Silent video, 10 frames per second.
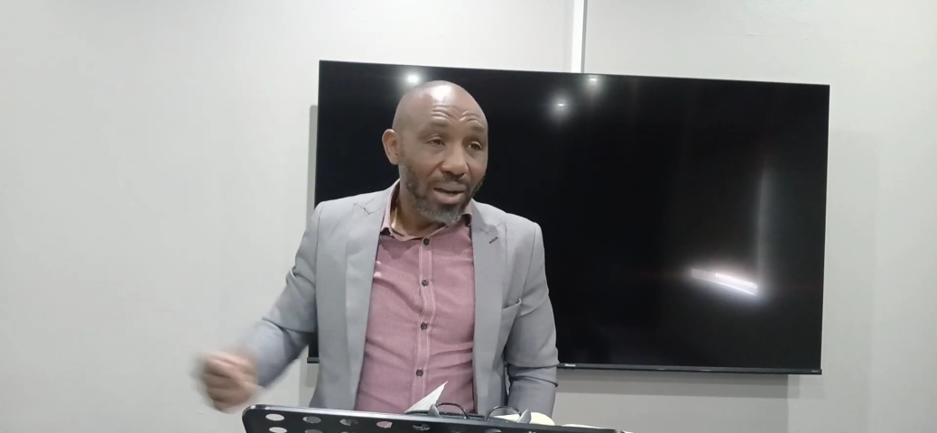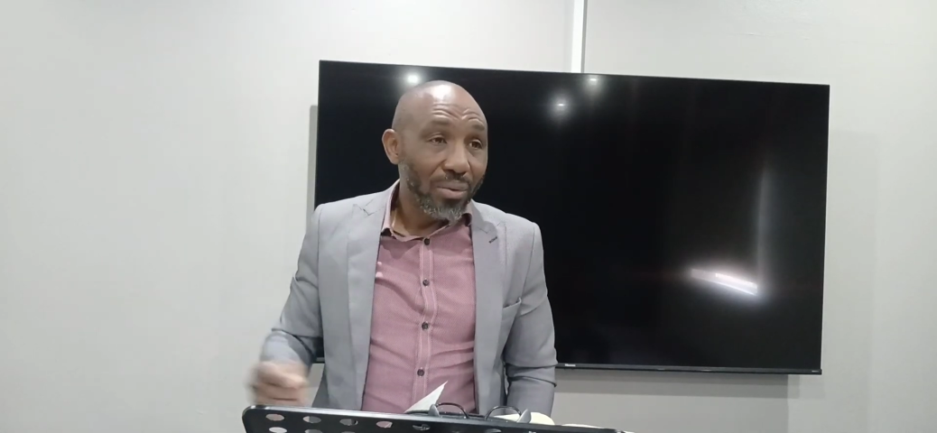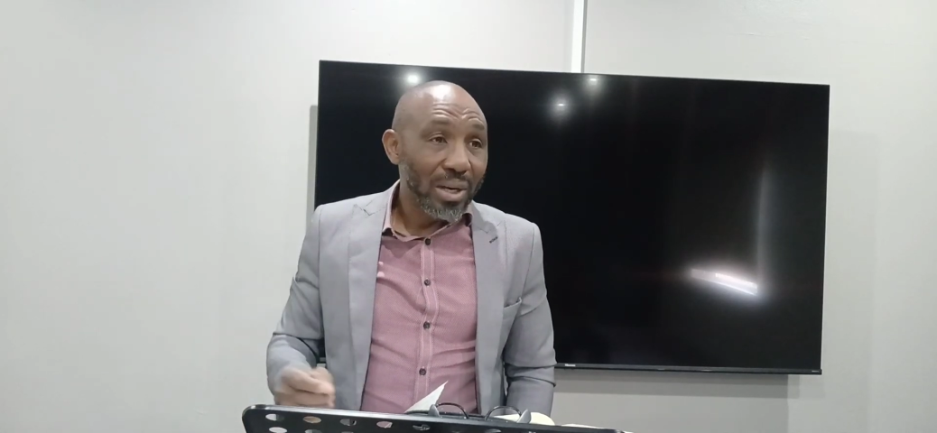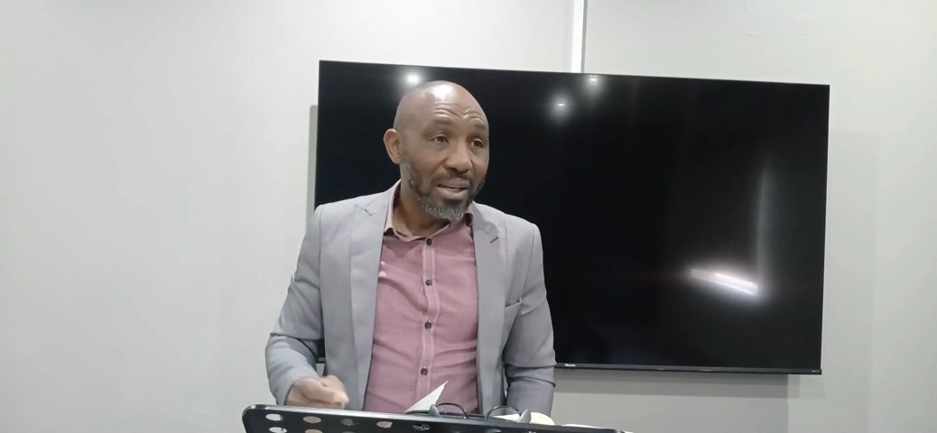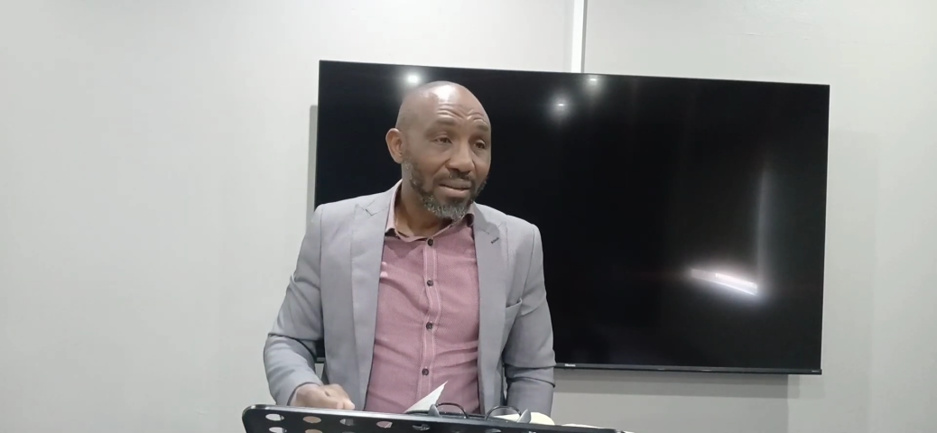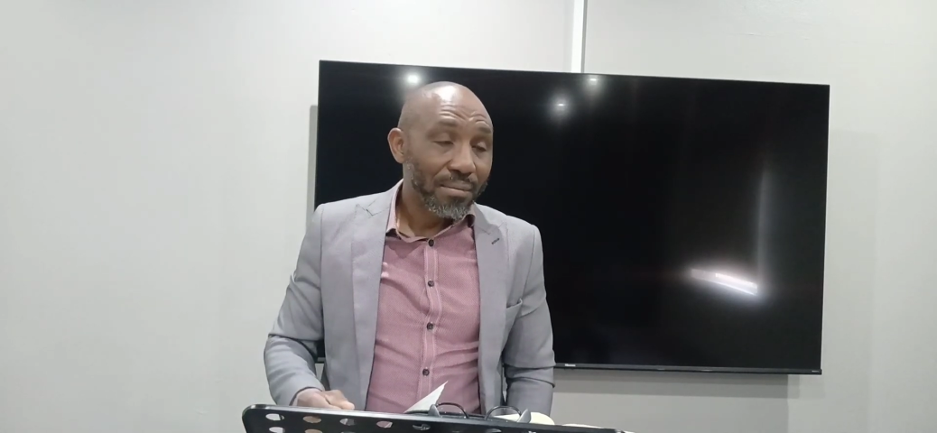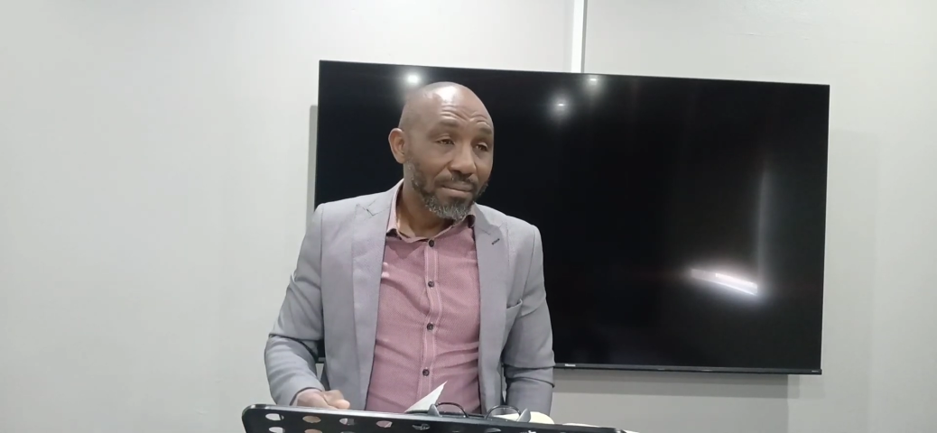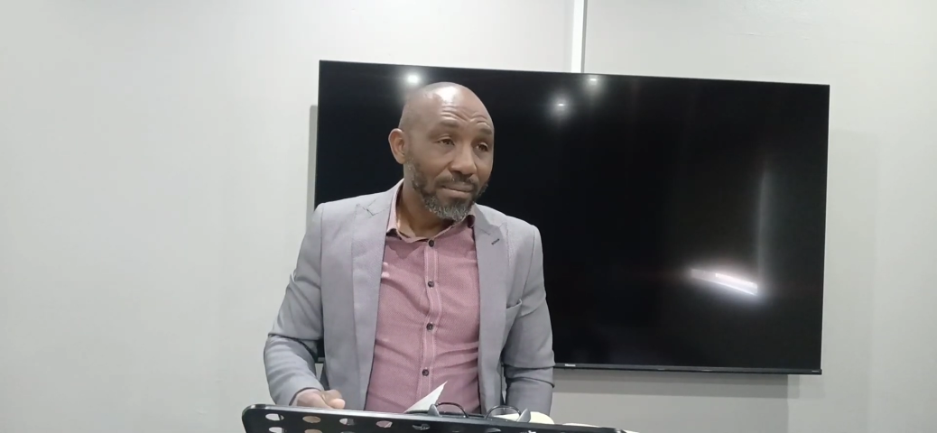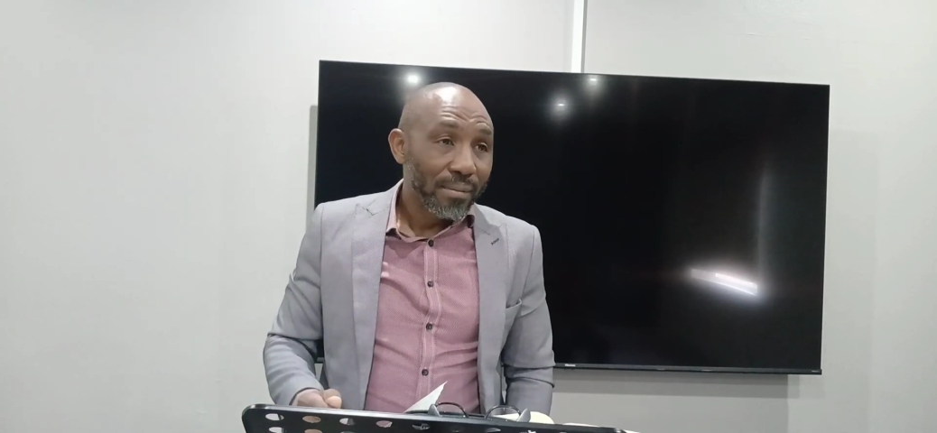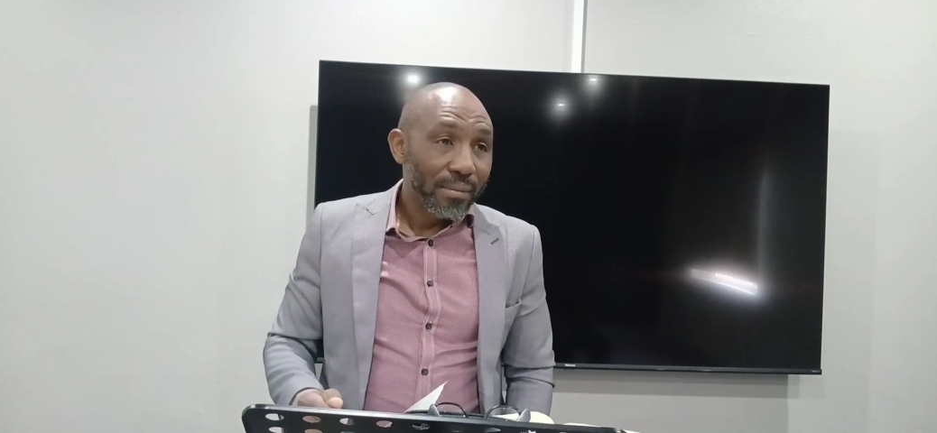way.
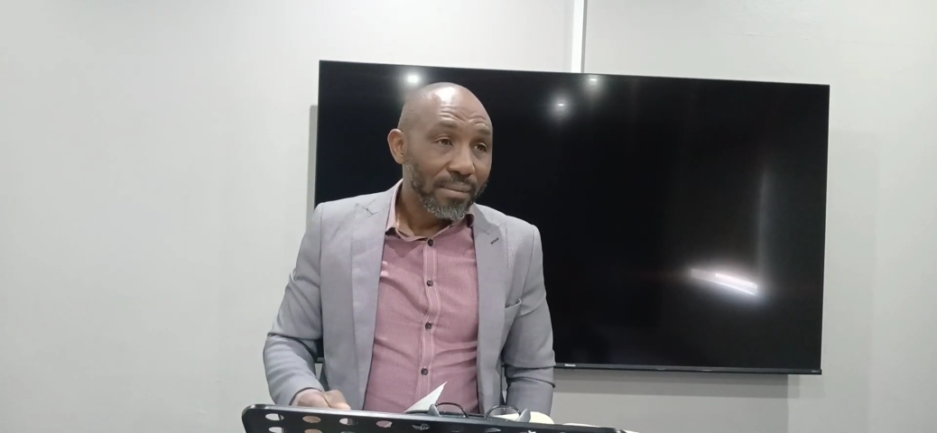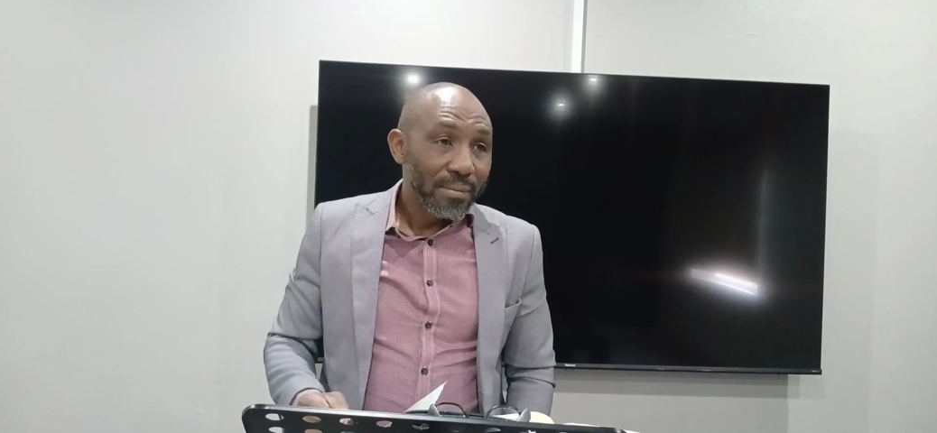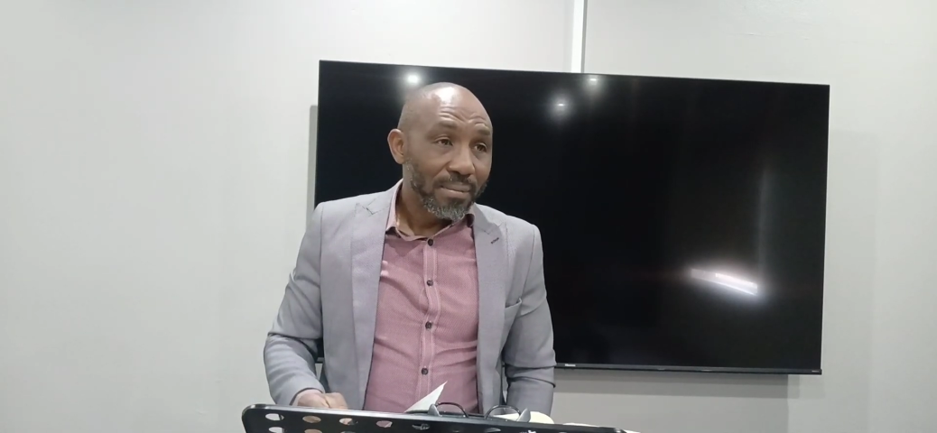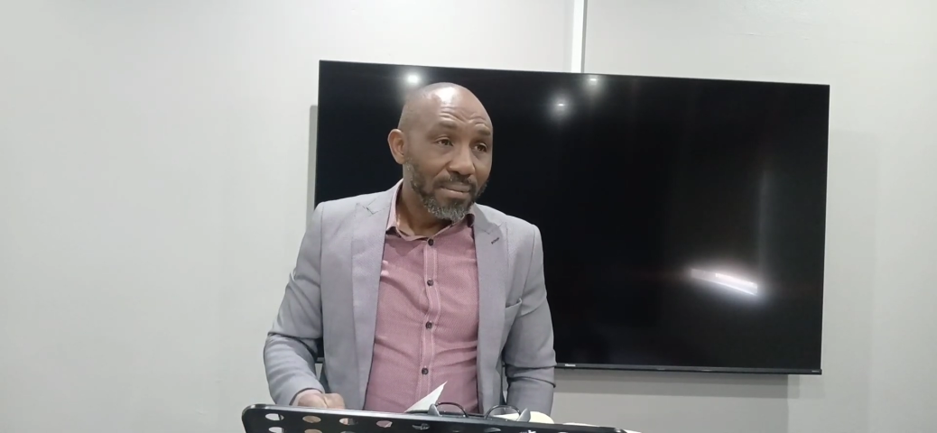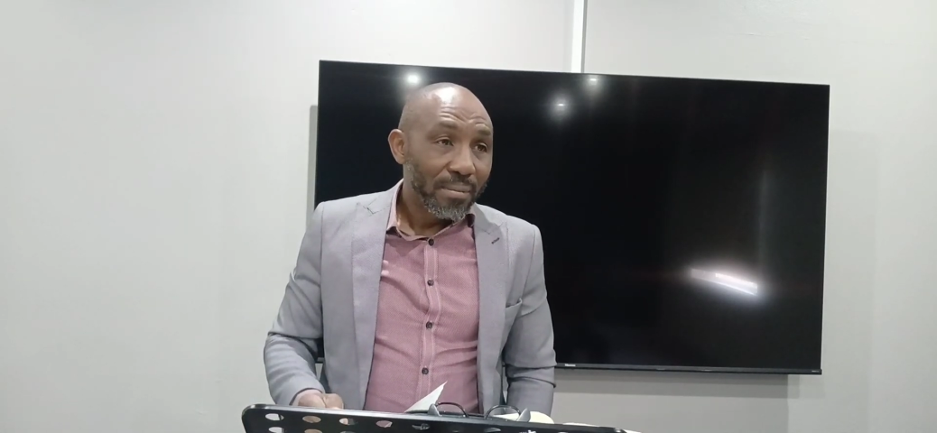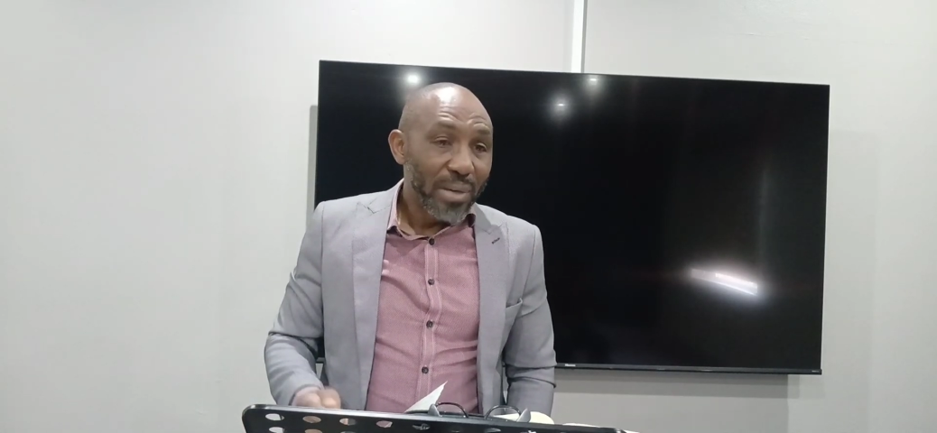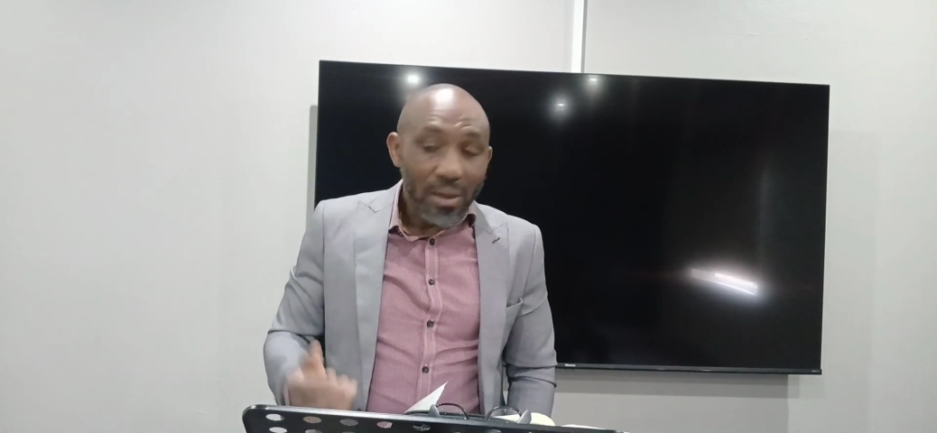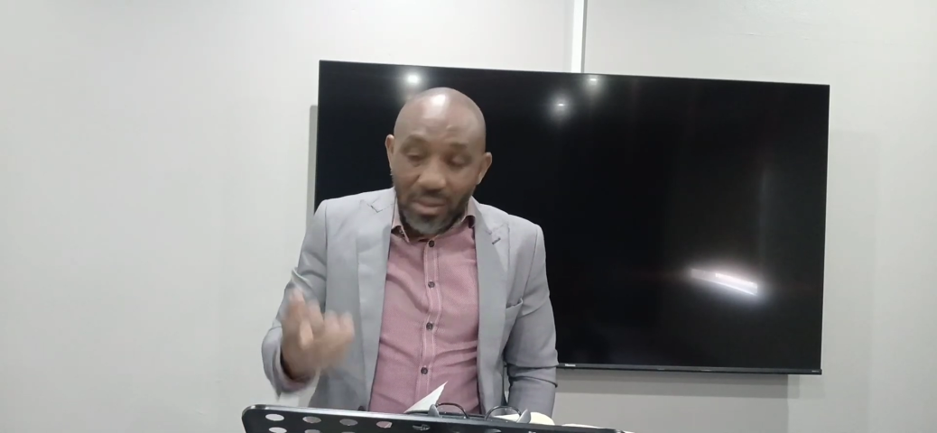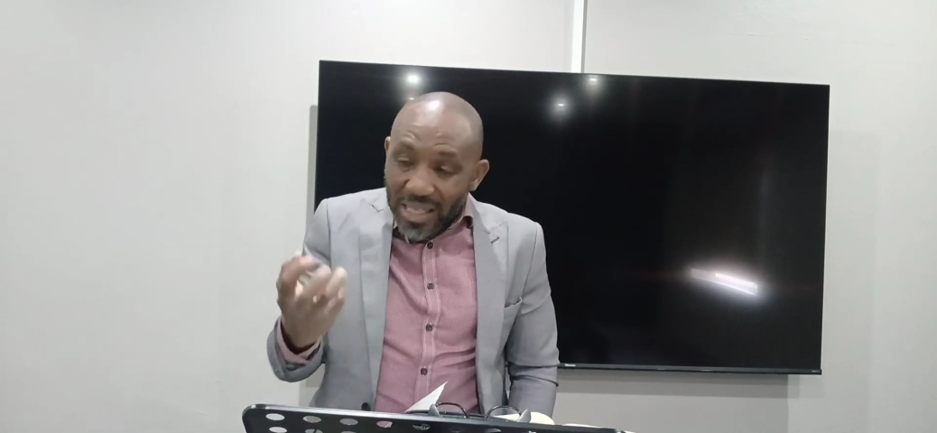Because